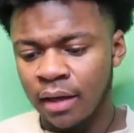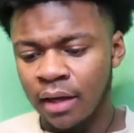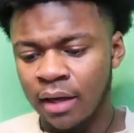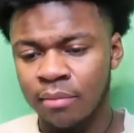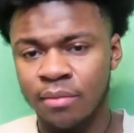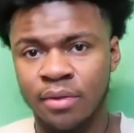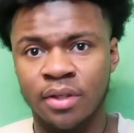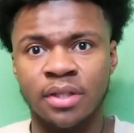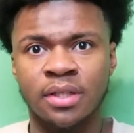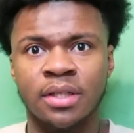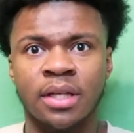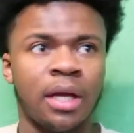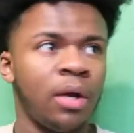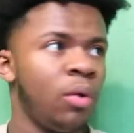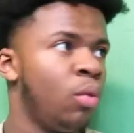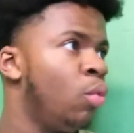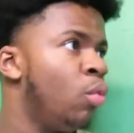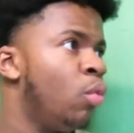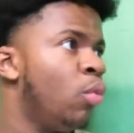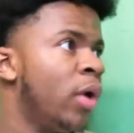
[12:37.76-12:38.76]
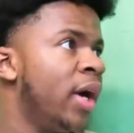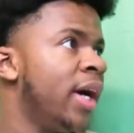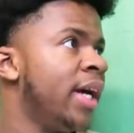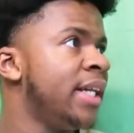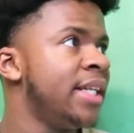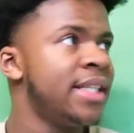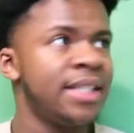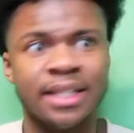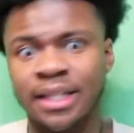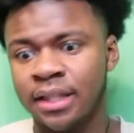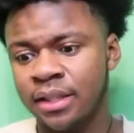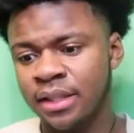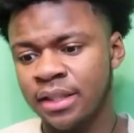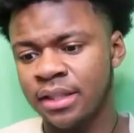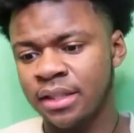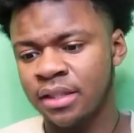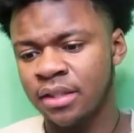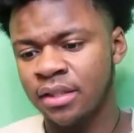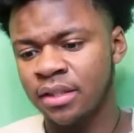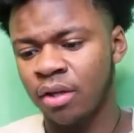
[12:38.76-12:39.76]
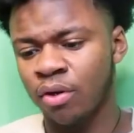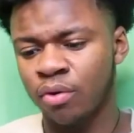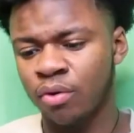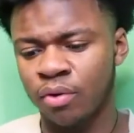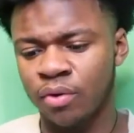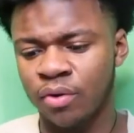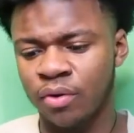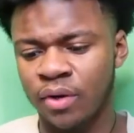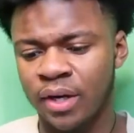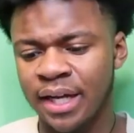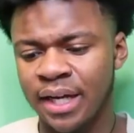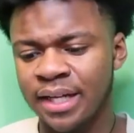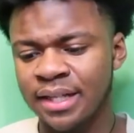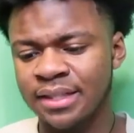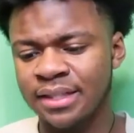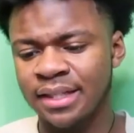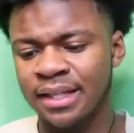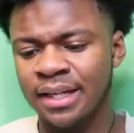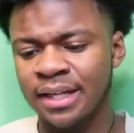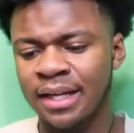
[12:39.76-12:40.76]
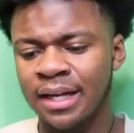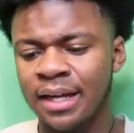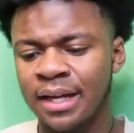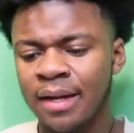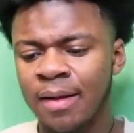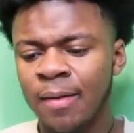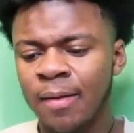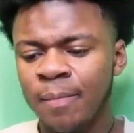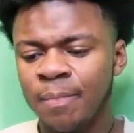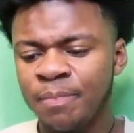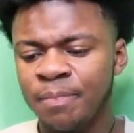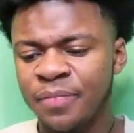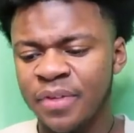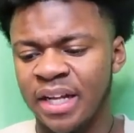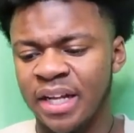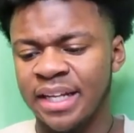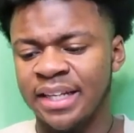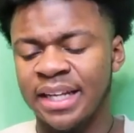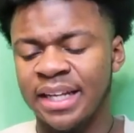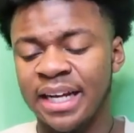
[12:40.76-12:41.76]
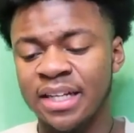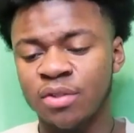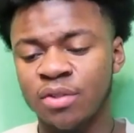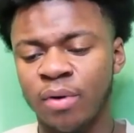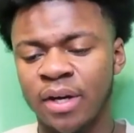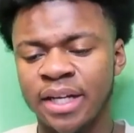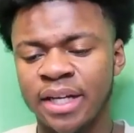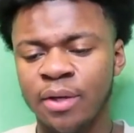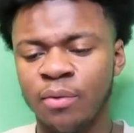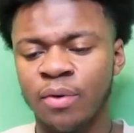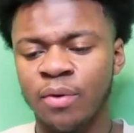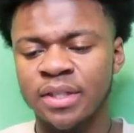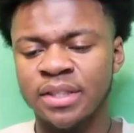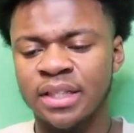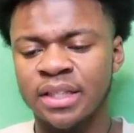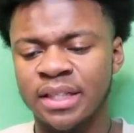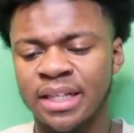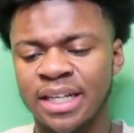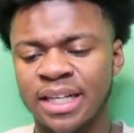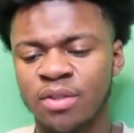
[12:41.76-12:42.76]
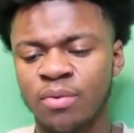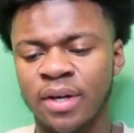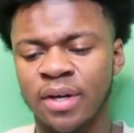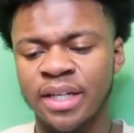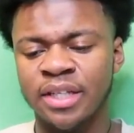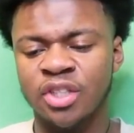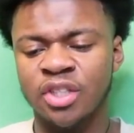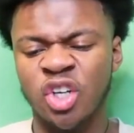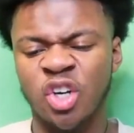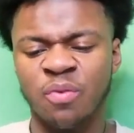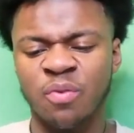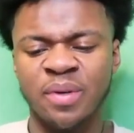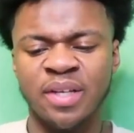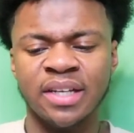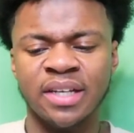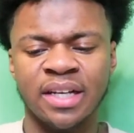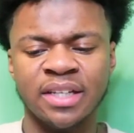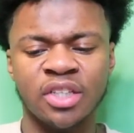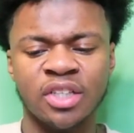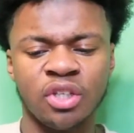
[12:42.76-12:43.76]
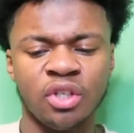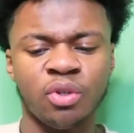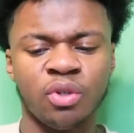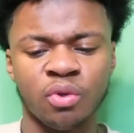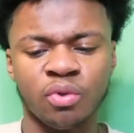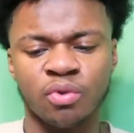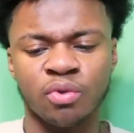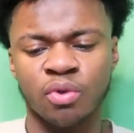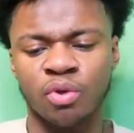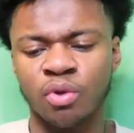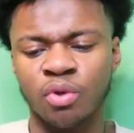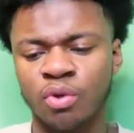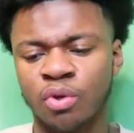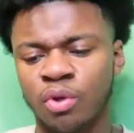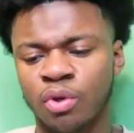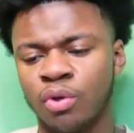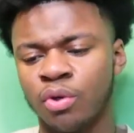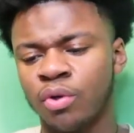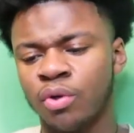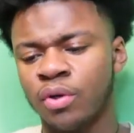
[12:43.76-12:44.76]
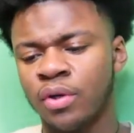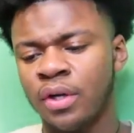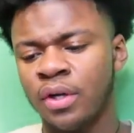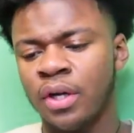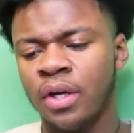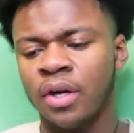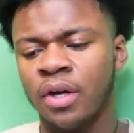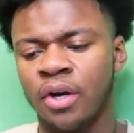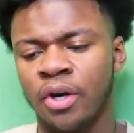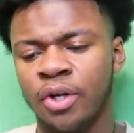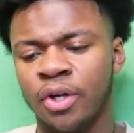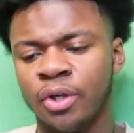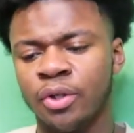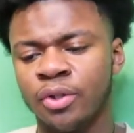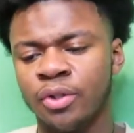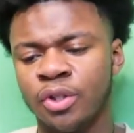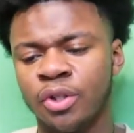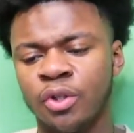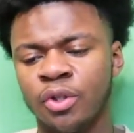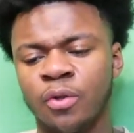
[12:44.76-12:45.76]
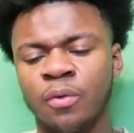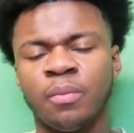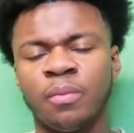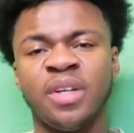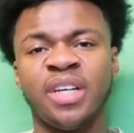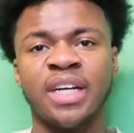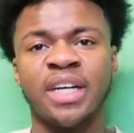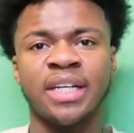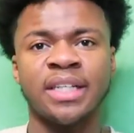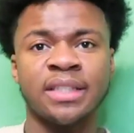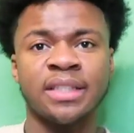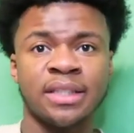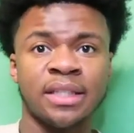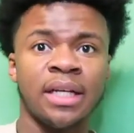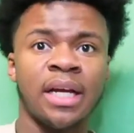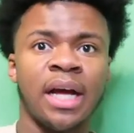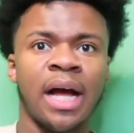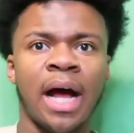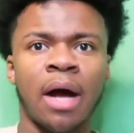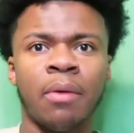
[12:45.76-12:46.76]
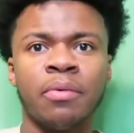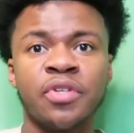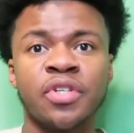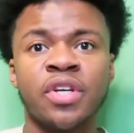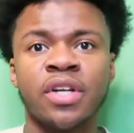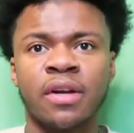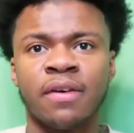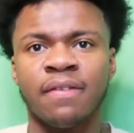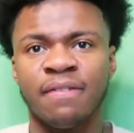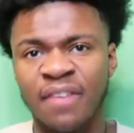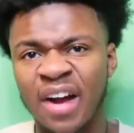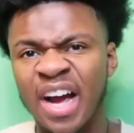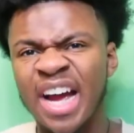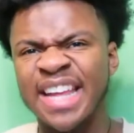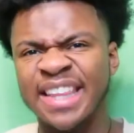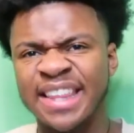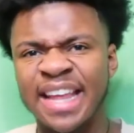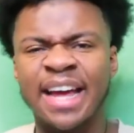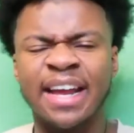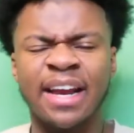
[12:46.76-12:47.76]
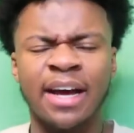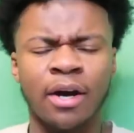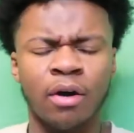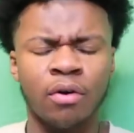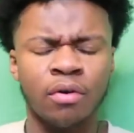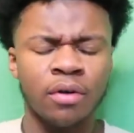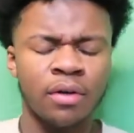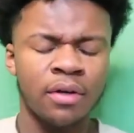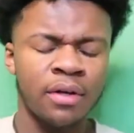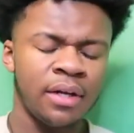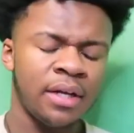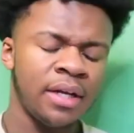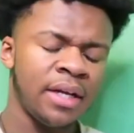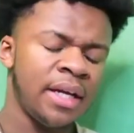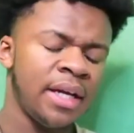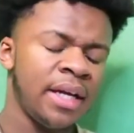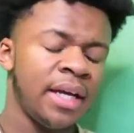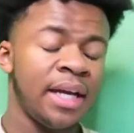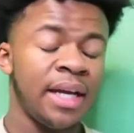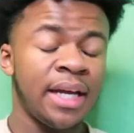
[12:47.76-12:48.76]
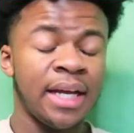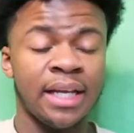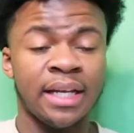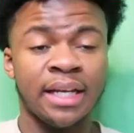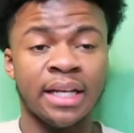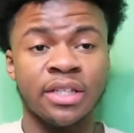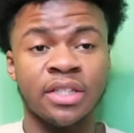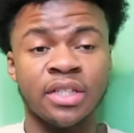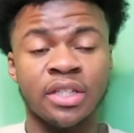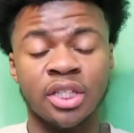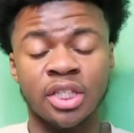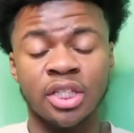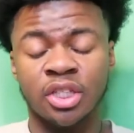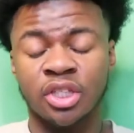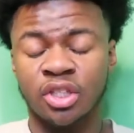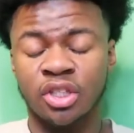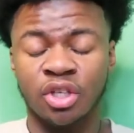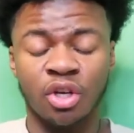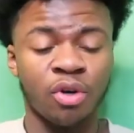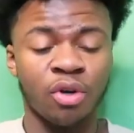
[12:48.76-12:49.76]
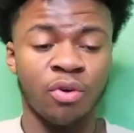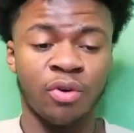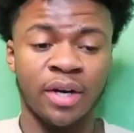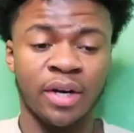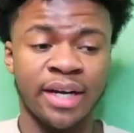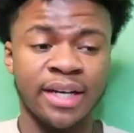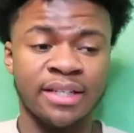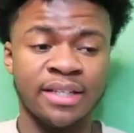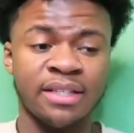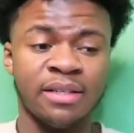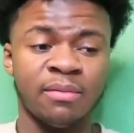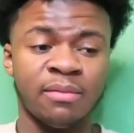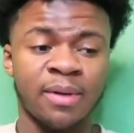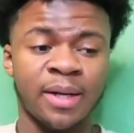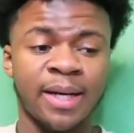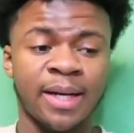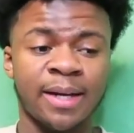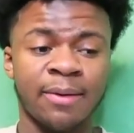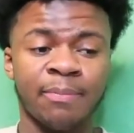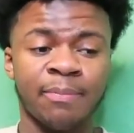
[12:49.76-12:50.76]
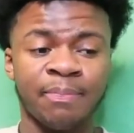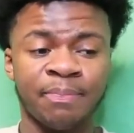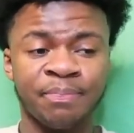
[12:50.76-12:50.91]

I'm just like, what? This is so crazy. Like, that's why he wasn't, that's why he told me not to use Google or YouTube because I was gonna find that out. And that's just so crazy, man.